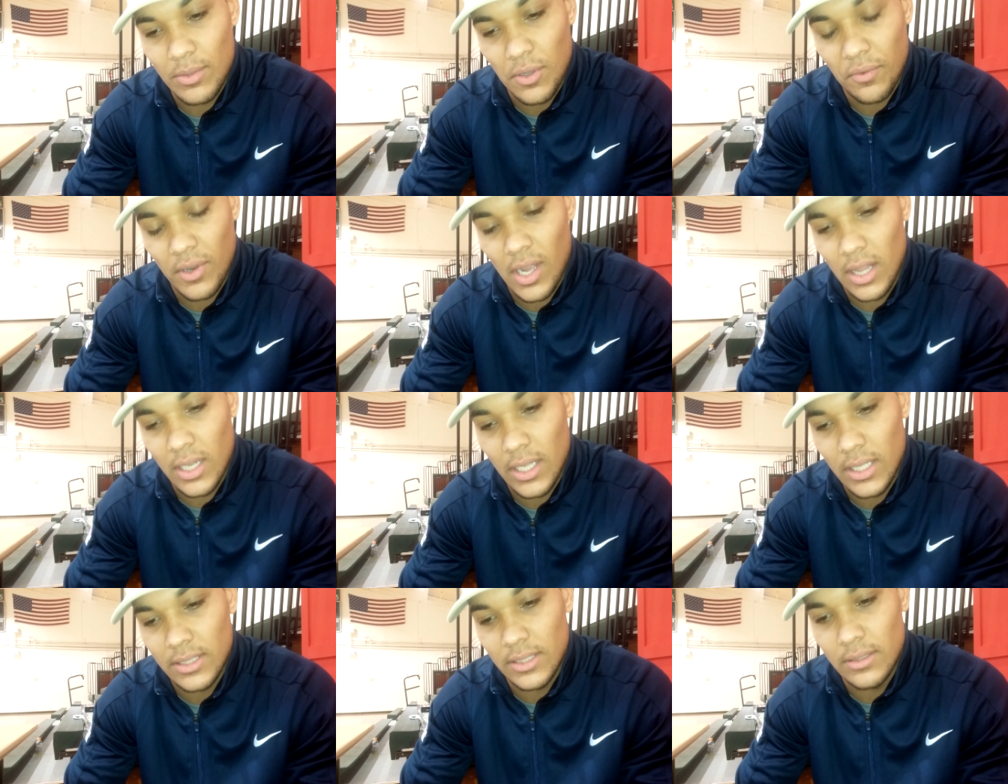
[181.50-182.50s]
He was home for the
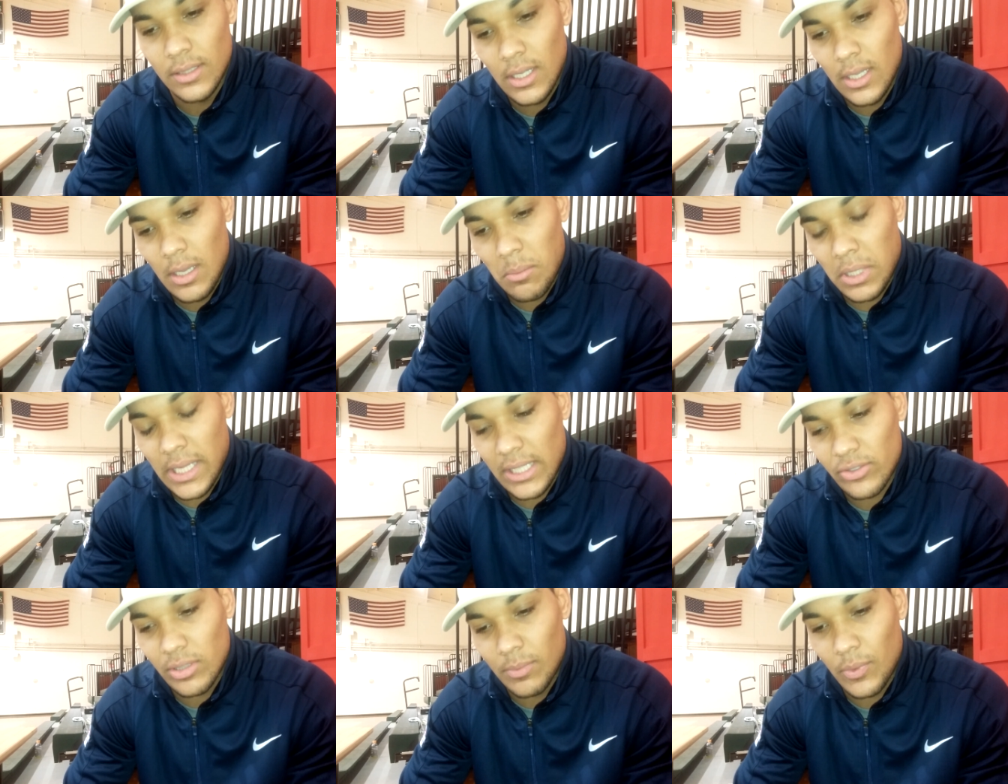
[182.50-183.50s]
holidays, and my
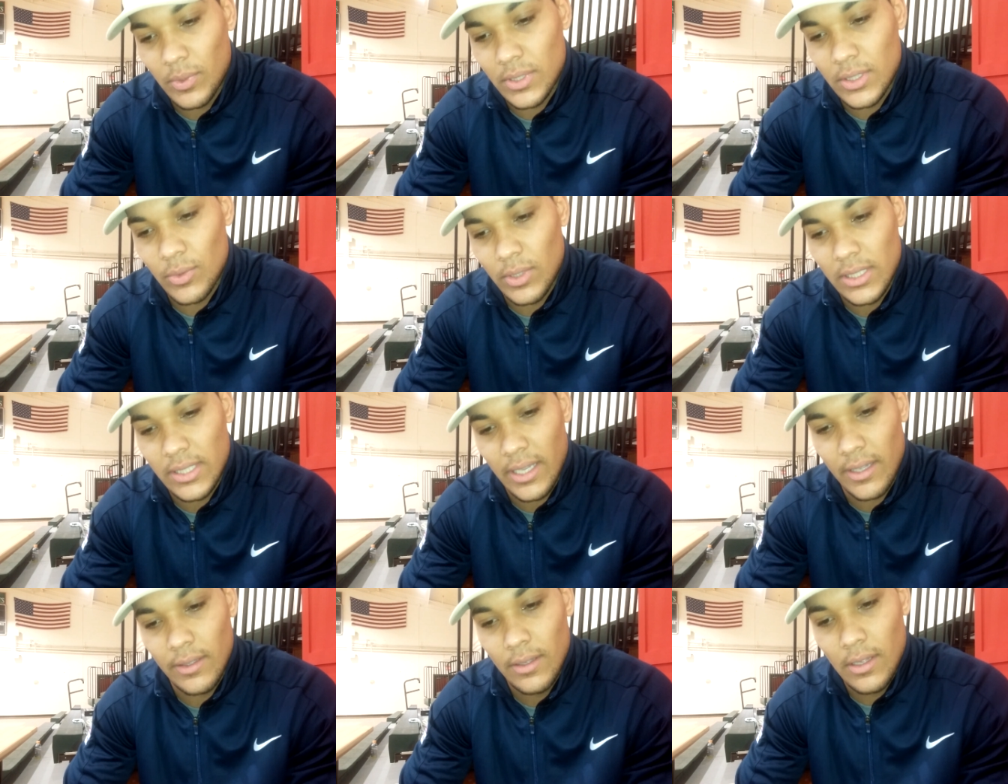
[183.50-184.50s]
last treatment was the
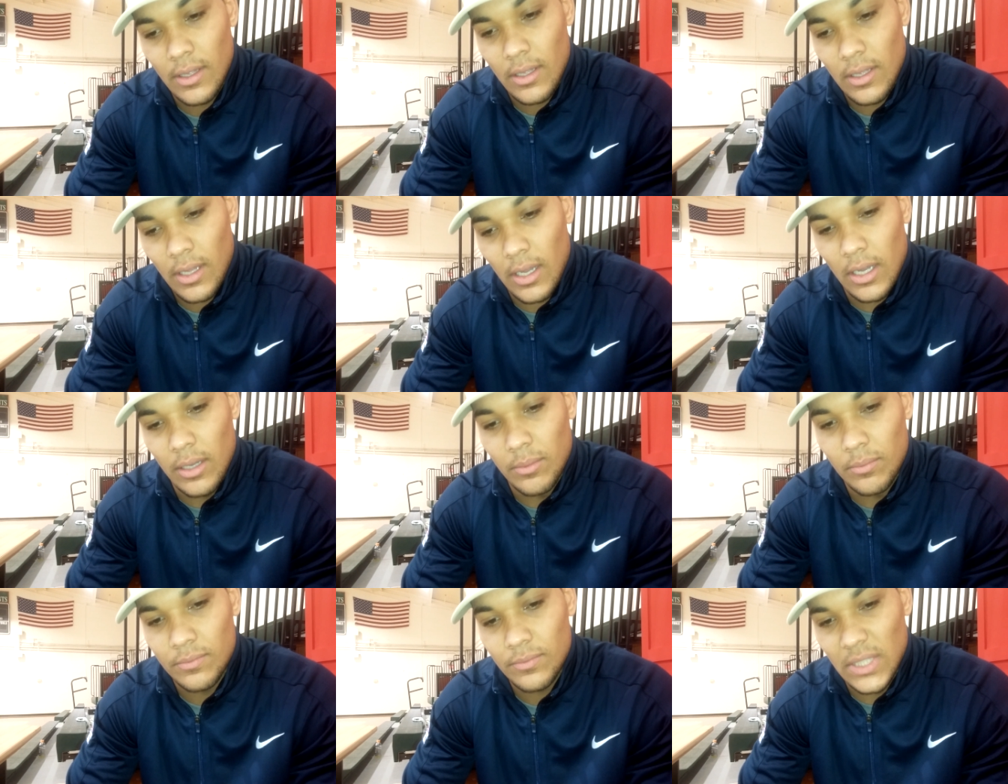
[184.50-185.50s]
22nd.
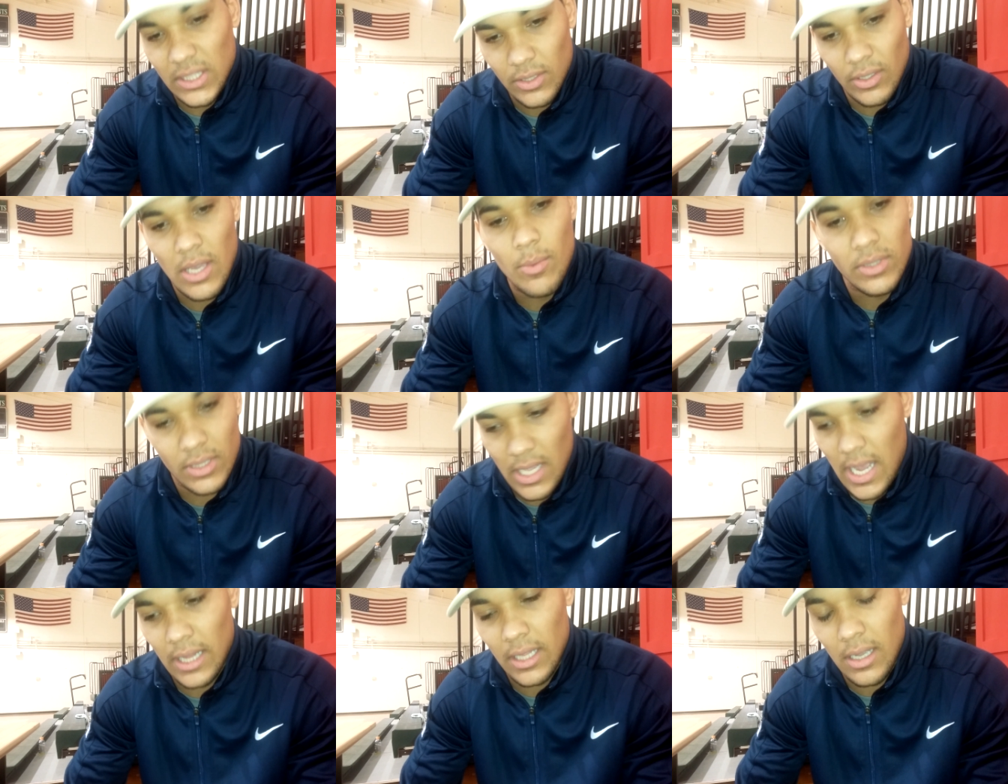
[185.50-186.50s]
Um, and so he was
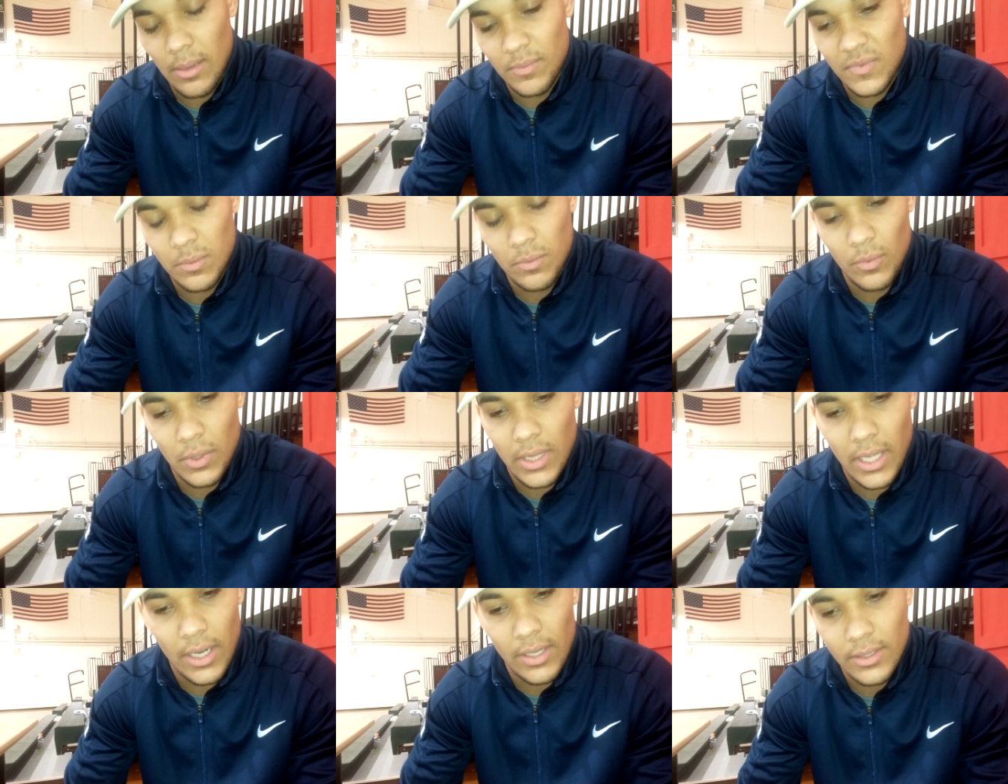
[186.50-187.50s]
he got to come
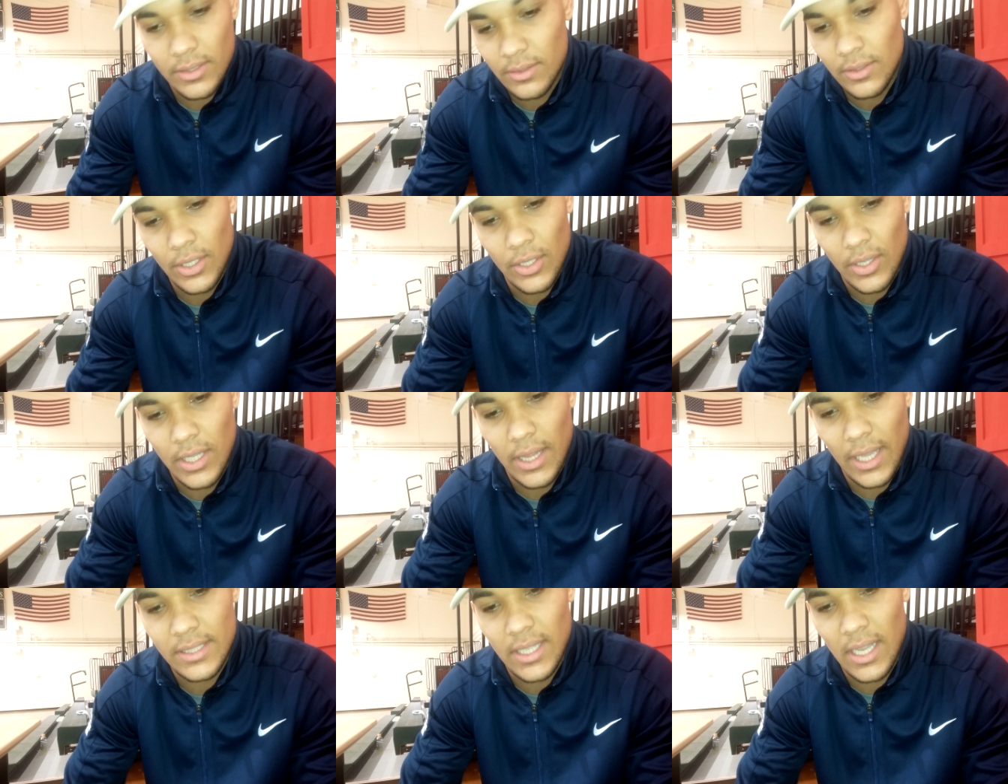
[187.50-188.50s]
with there, and you know he
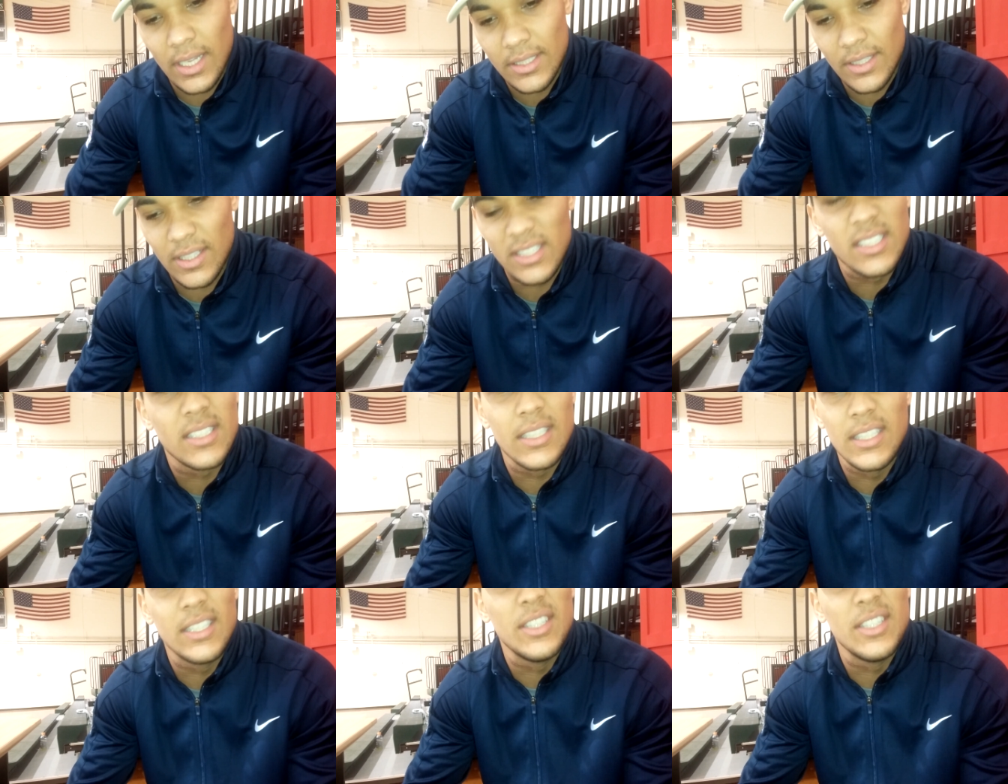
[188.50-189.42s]
likes that kind of. This is see,